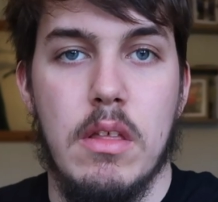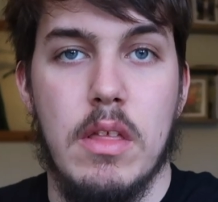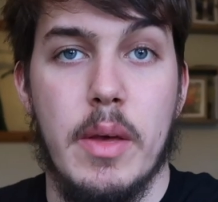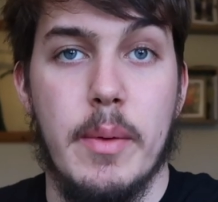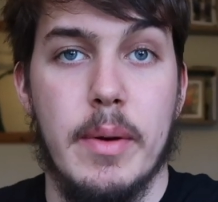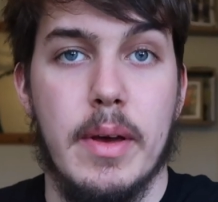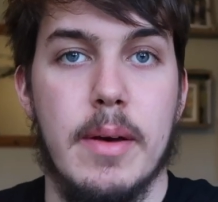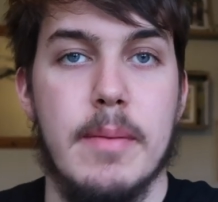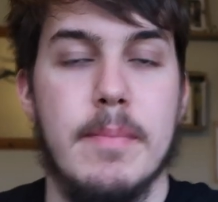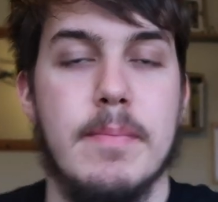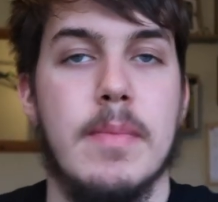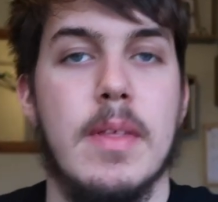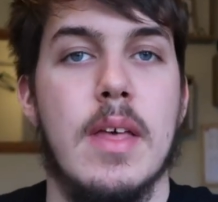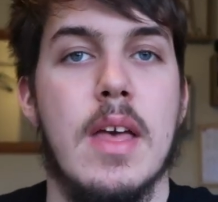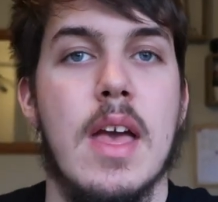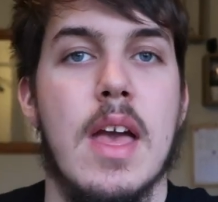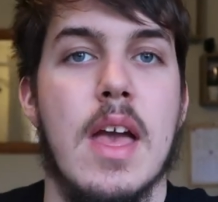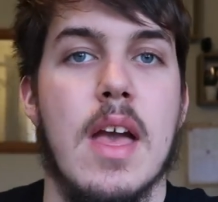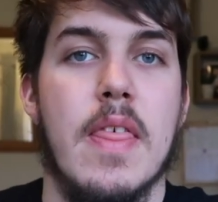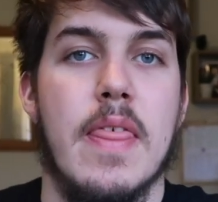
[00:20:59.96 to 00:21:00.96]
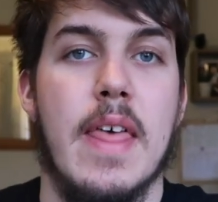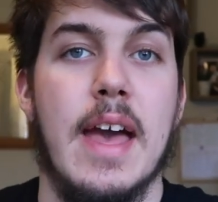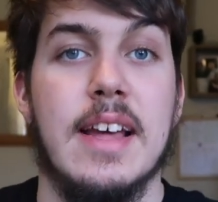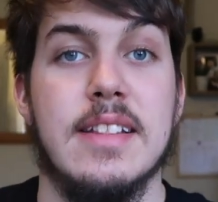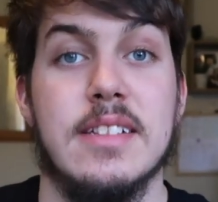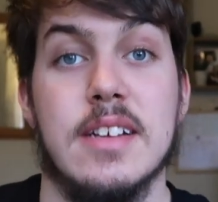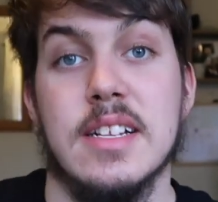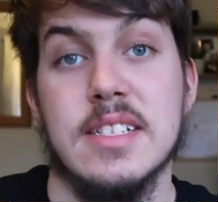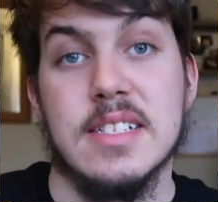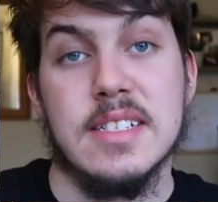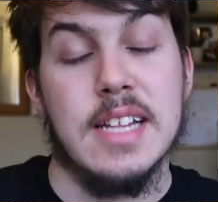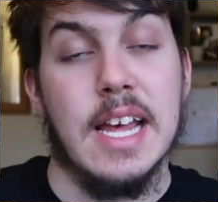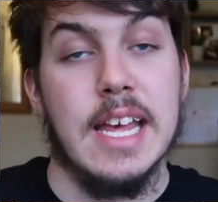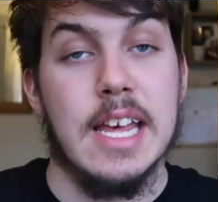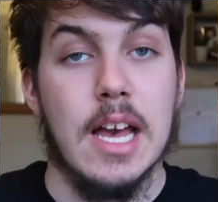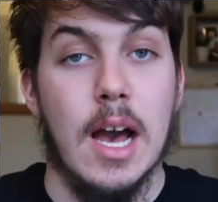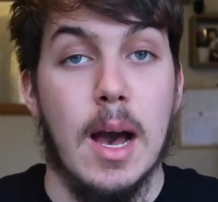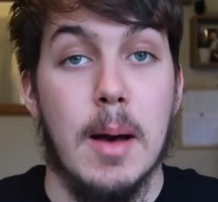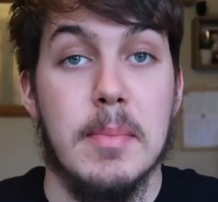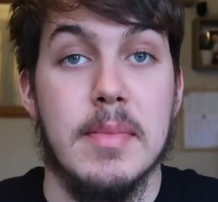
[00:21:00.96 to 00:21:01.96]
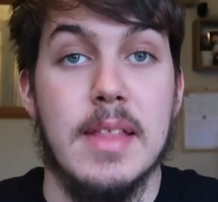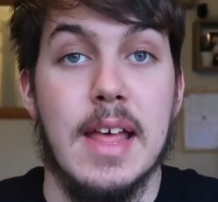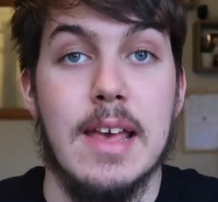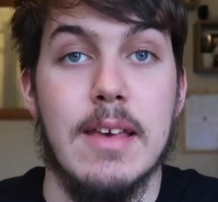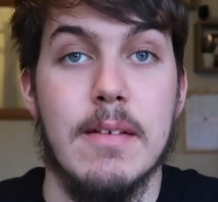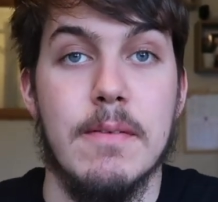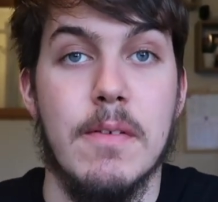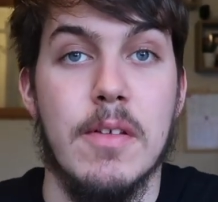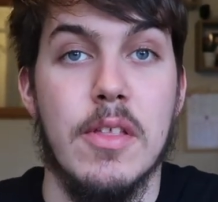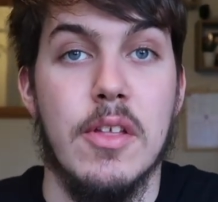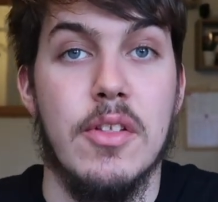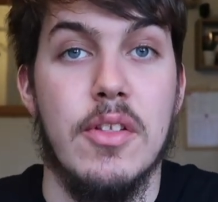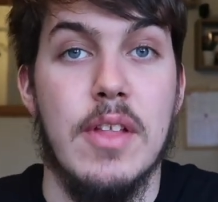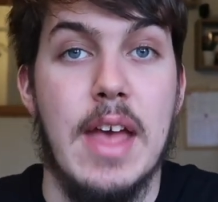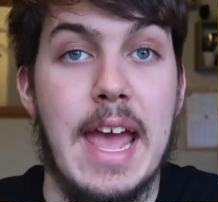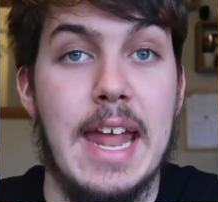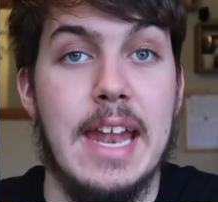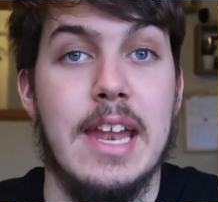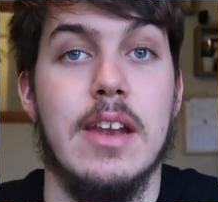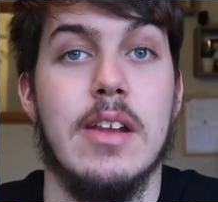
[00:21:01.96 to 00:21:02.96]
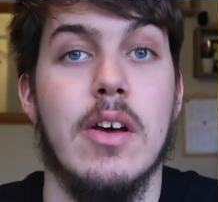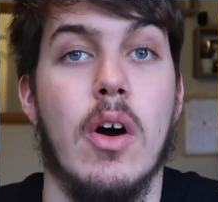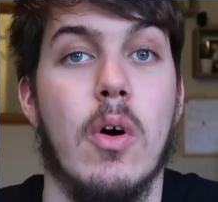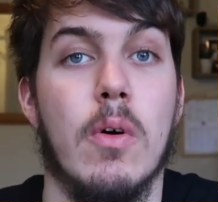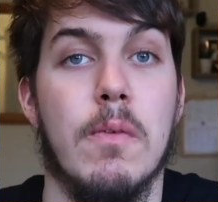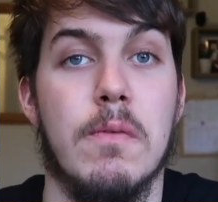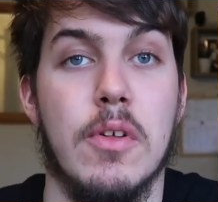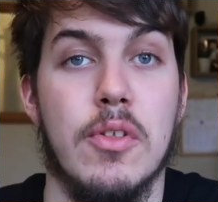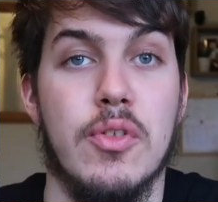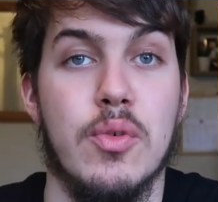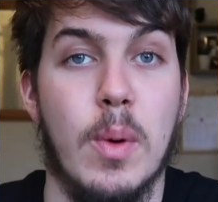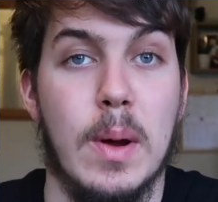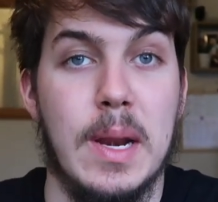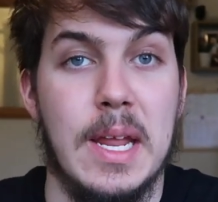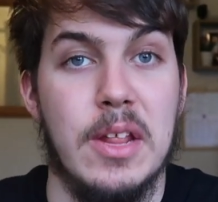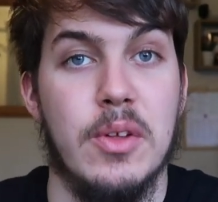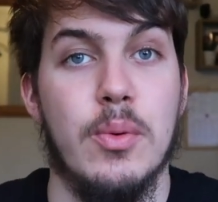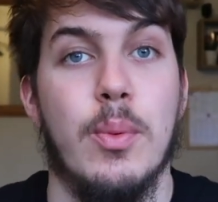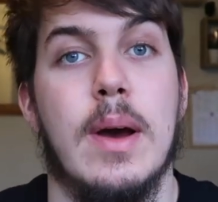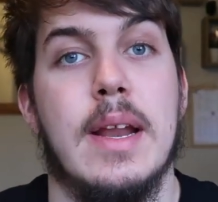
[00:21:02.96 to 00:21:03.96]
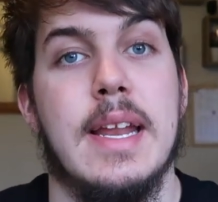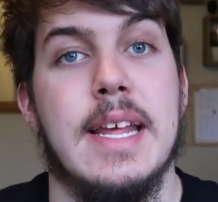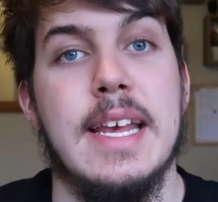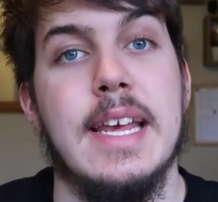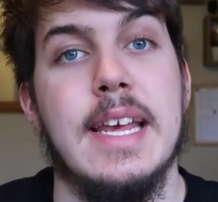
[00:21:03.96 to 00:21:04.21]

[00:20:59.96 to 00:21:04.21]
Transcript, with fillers: there we go, that is our snake update for the end of the twenty twenty